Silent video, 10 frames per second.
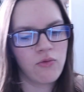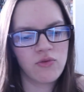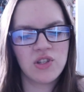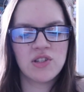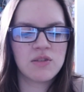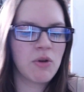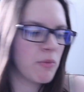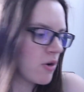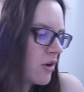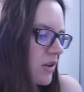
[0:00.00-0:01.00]
since it's
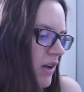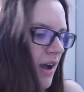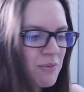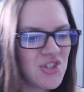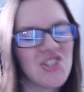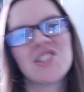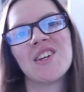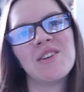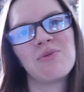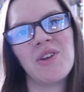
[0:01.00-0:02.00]
Memorial Day, I'm just
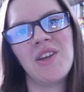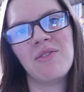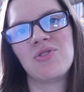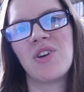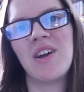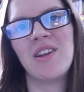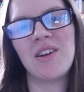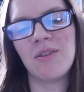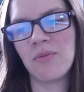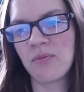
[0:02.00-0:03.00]
gonna try
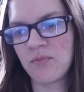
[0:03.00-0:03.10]
to